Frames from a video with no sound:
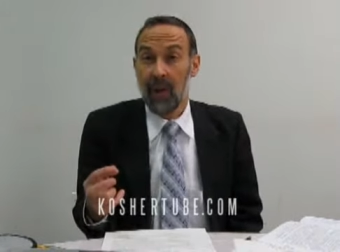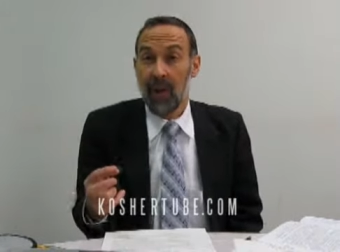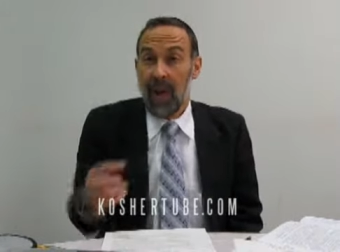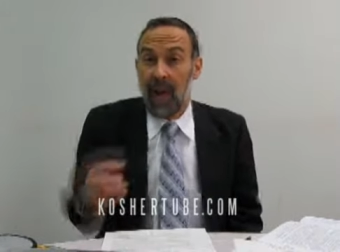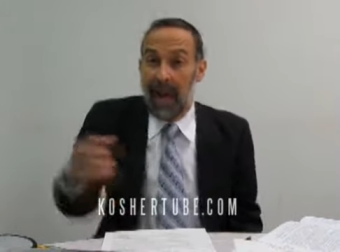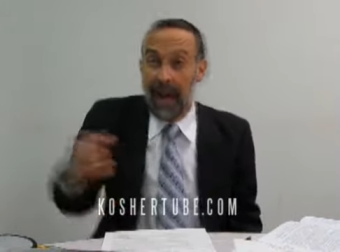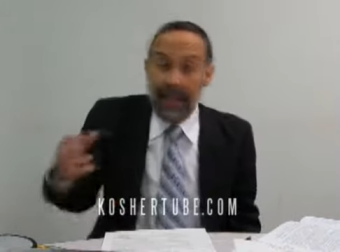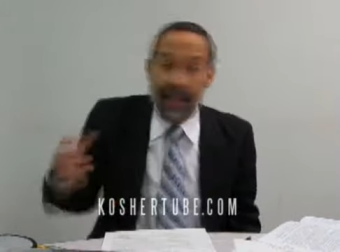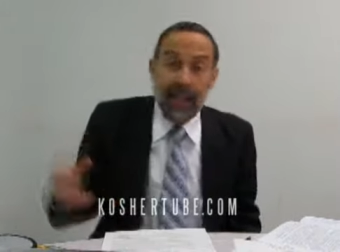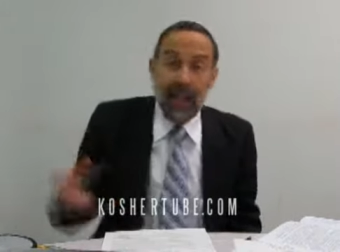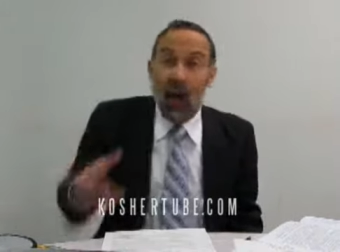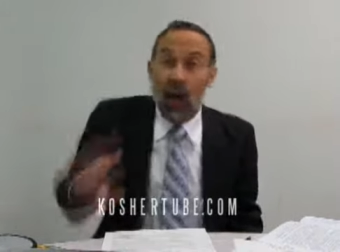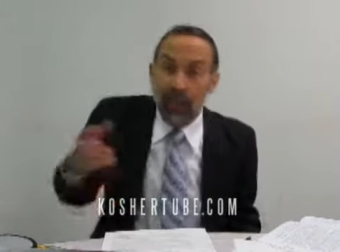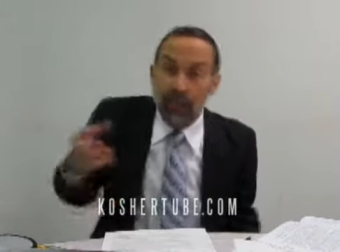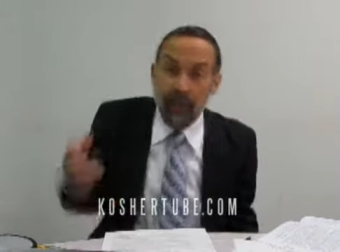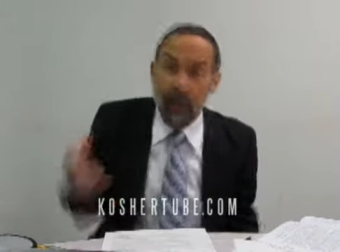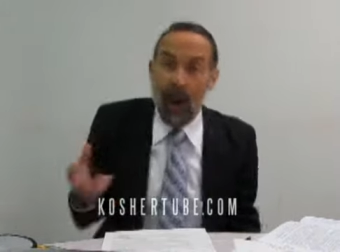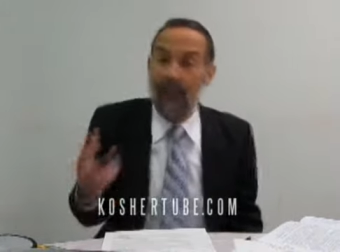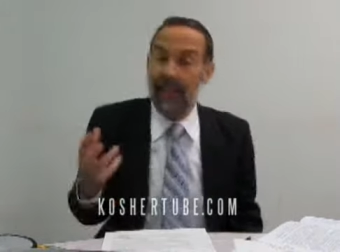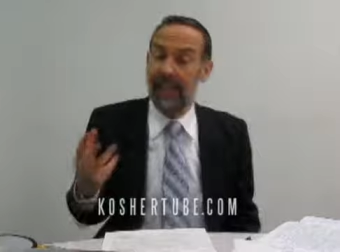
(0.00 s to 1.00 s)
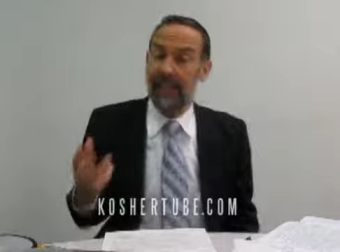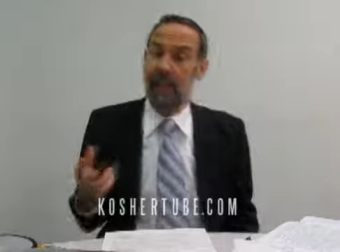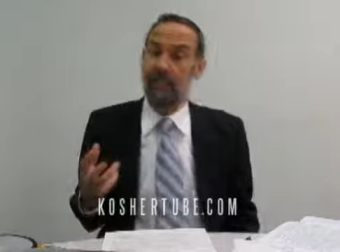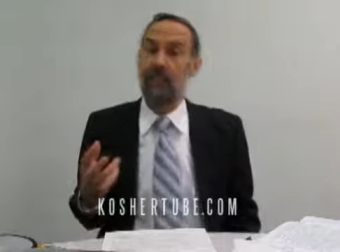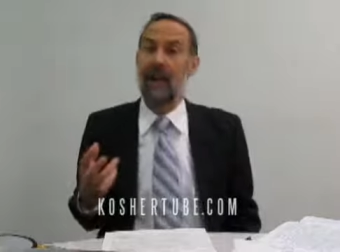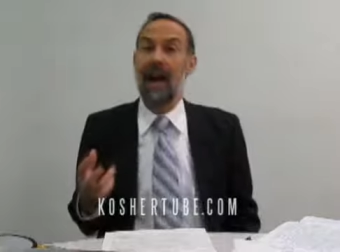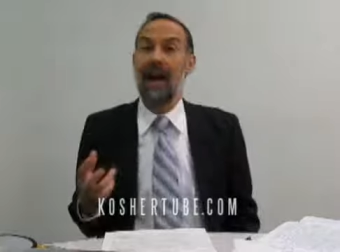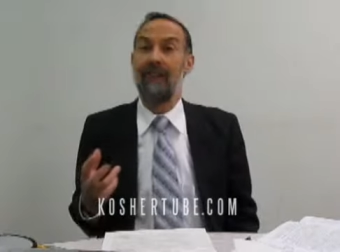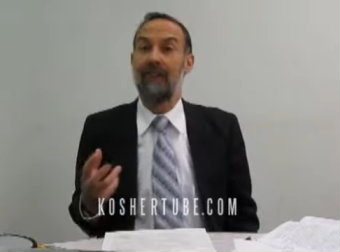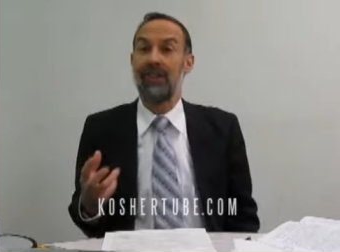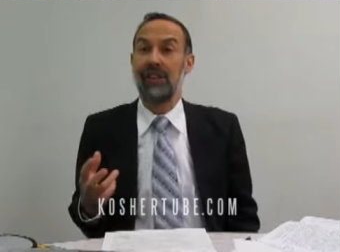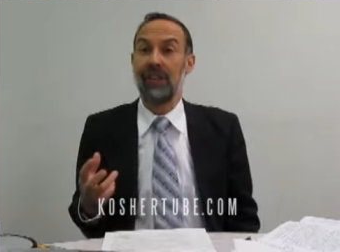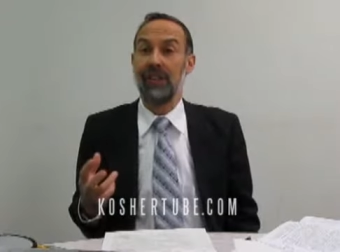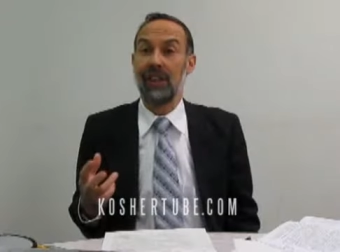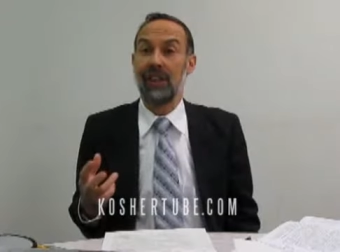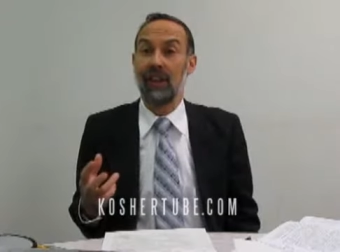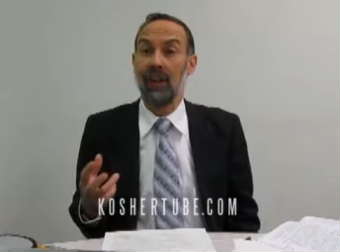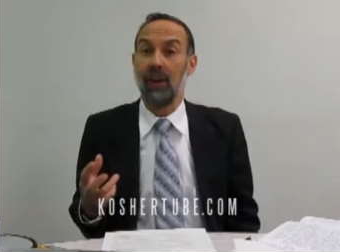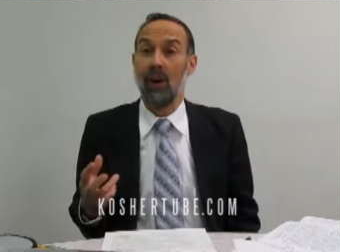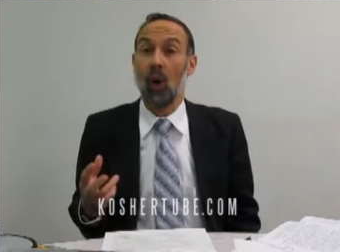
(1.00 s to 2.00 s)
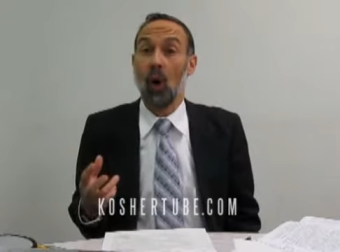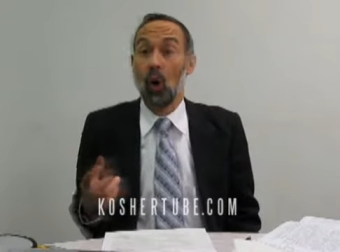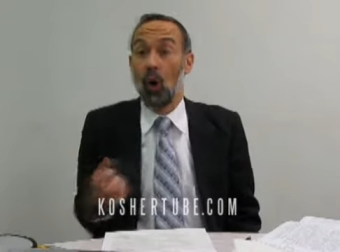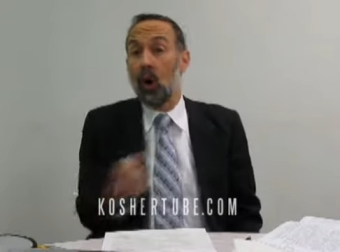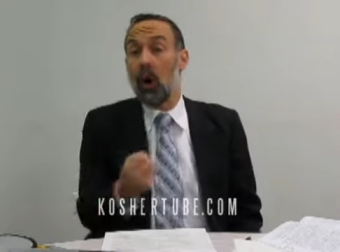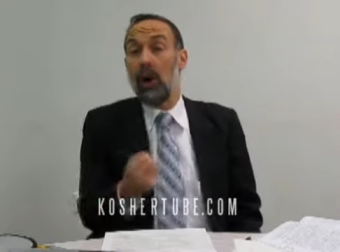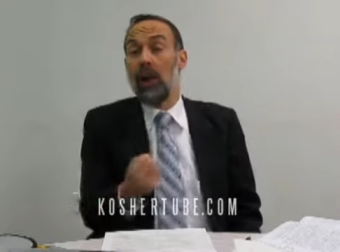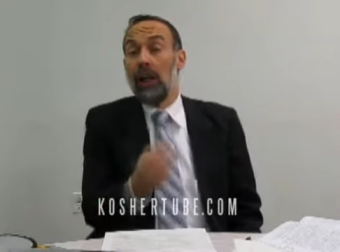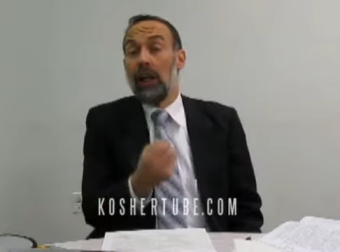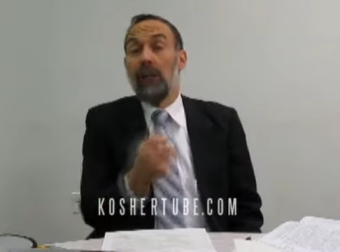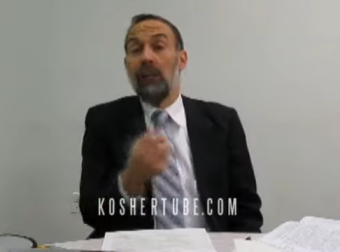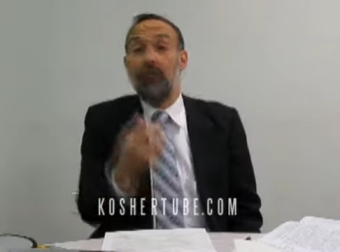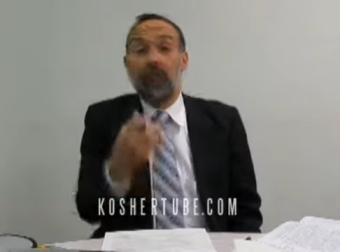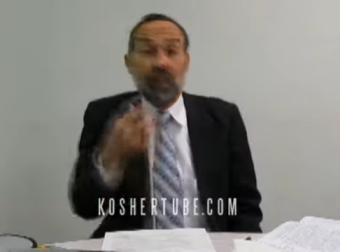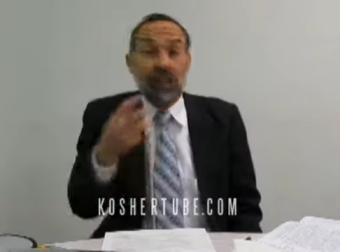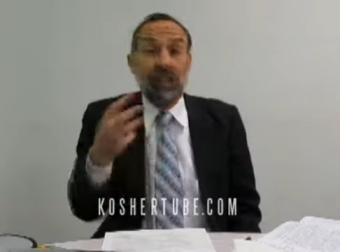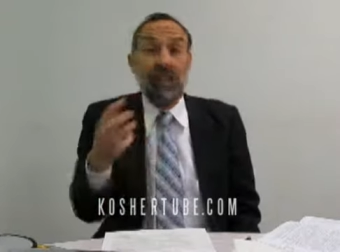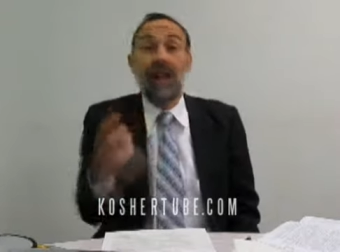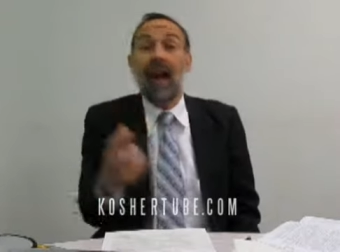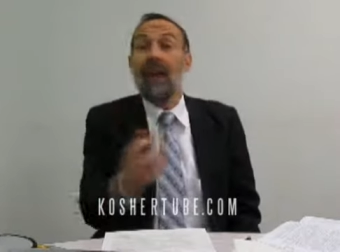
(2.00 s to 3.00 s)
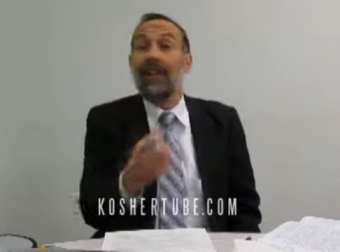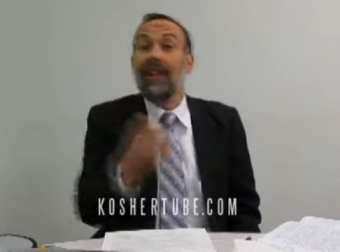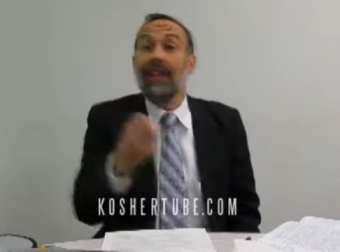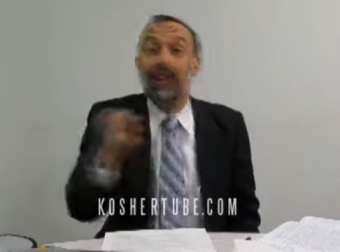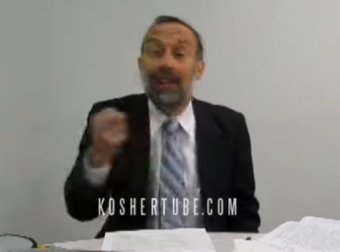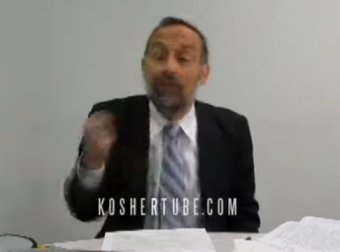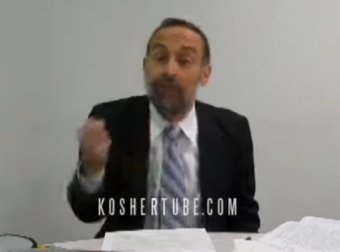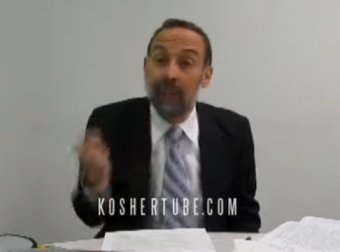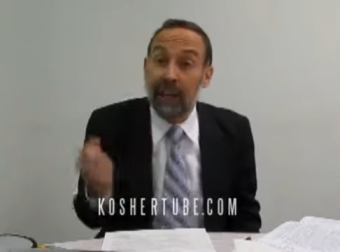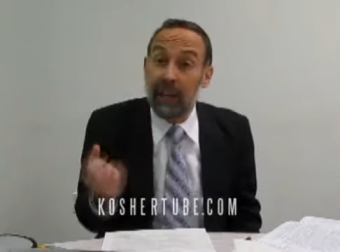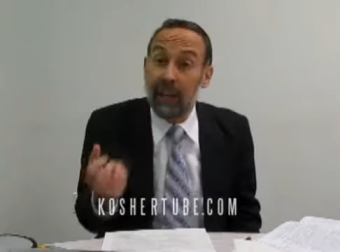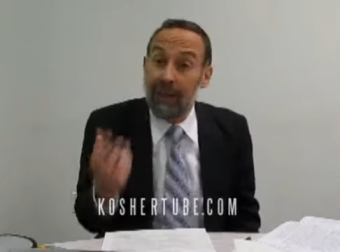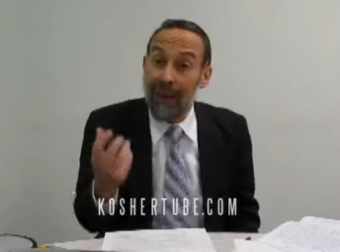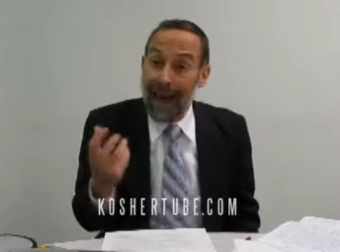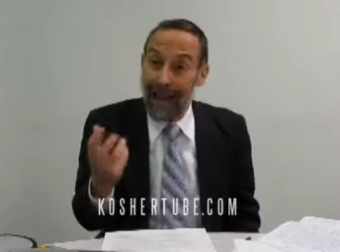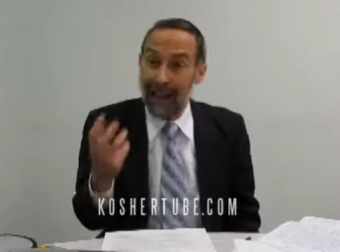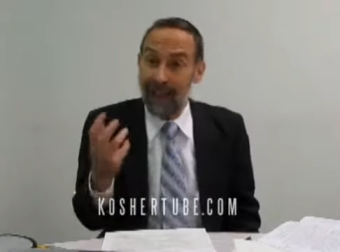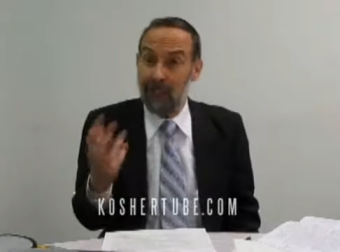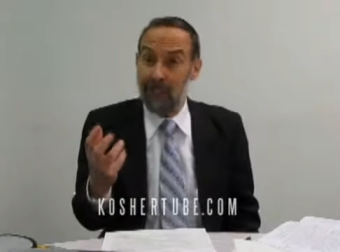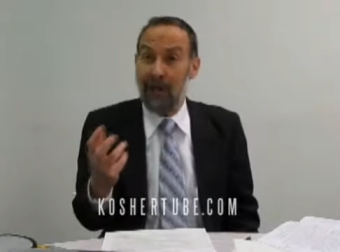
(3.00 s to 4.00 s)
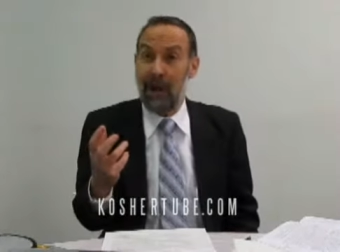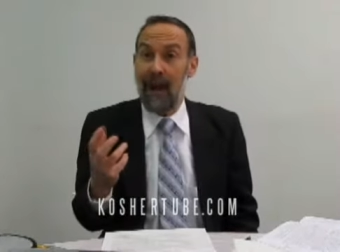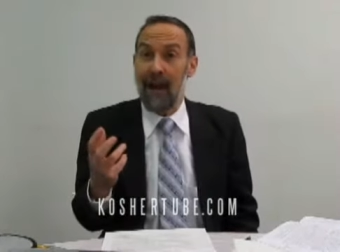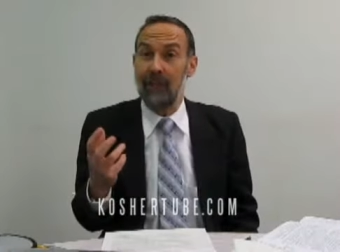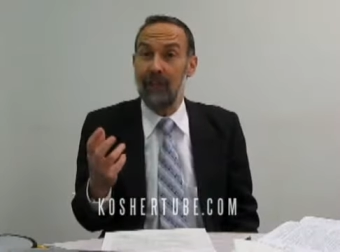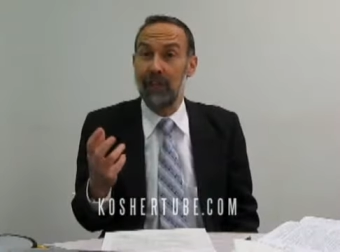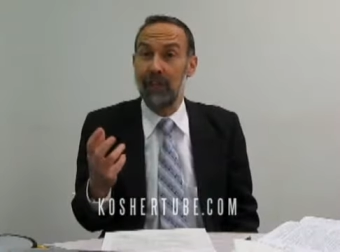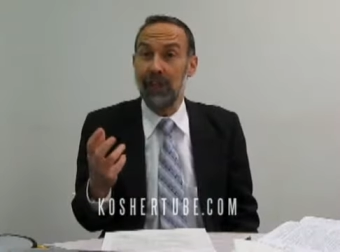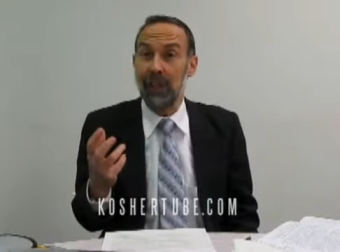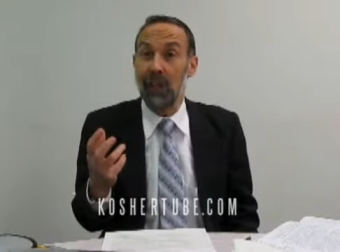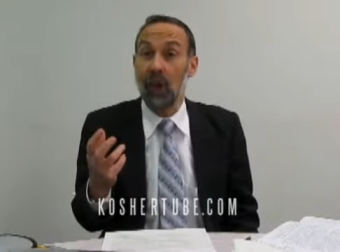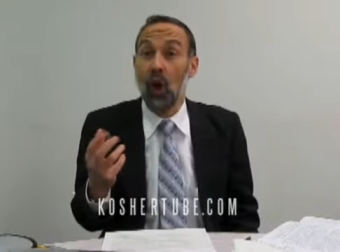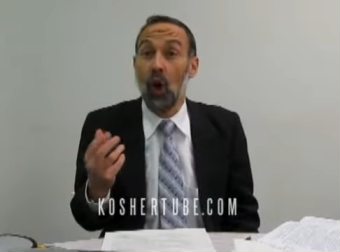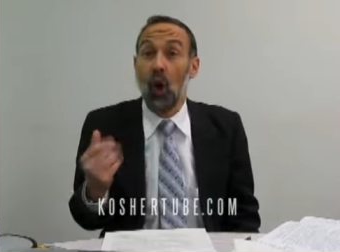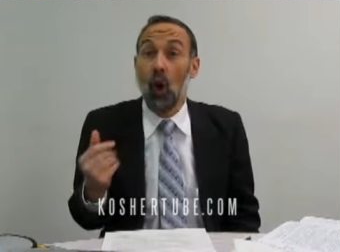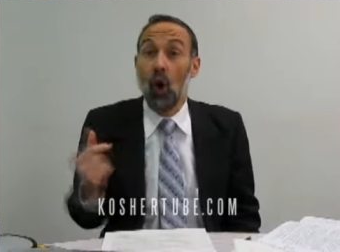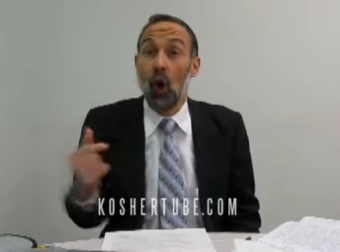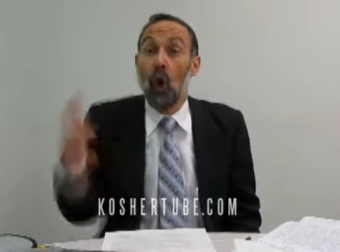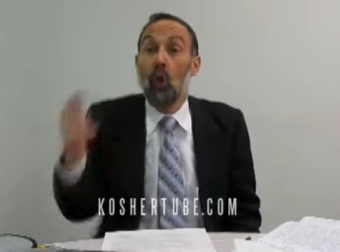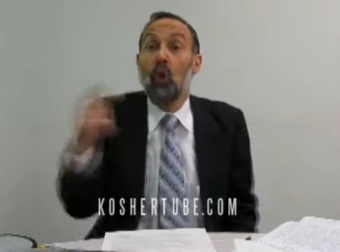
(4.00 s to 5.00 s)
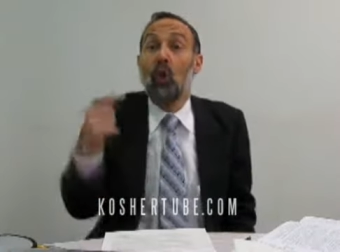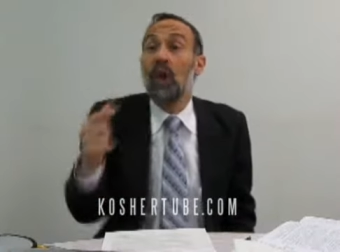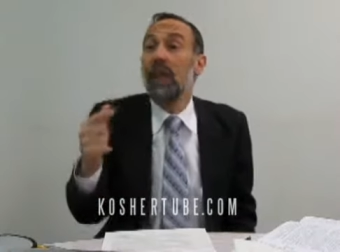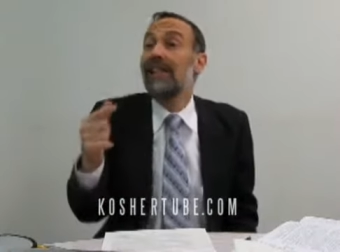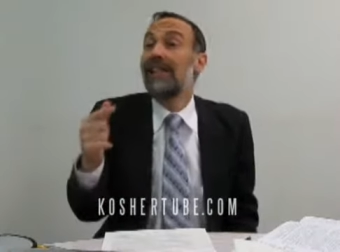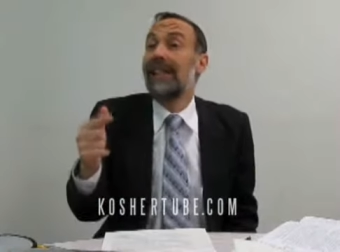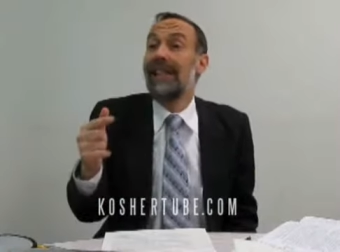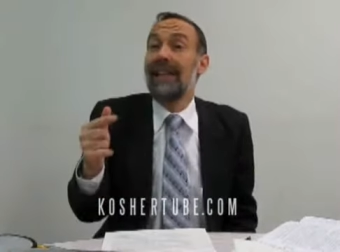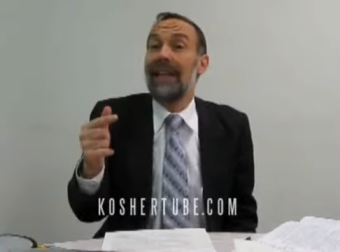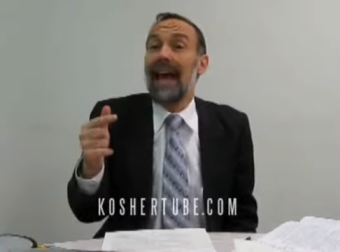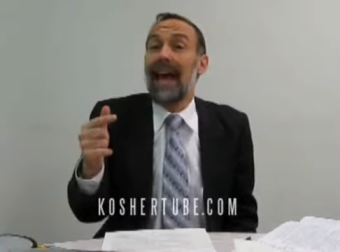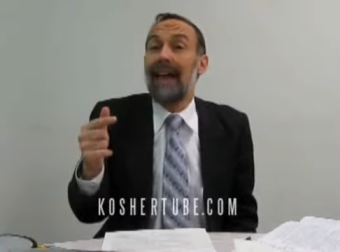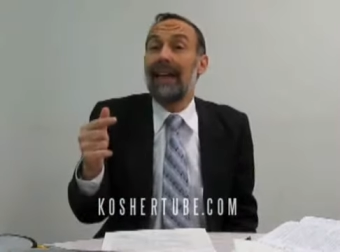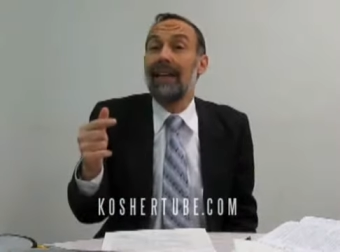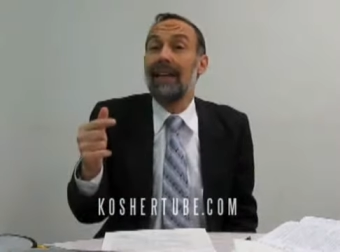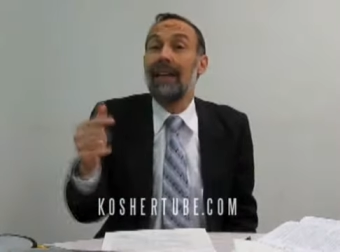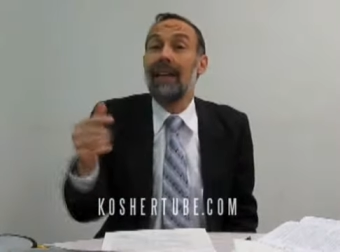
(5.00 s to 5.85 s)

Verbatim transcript: and he undermines the prophecy, or does nothing to bring about the prophecy, or worse than that,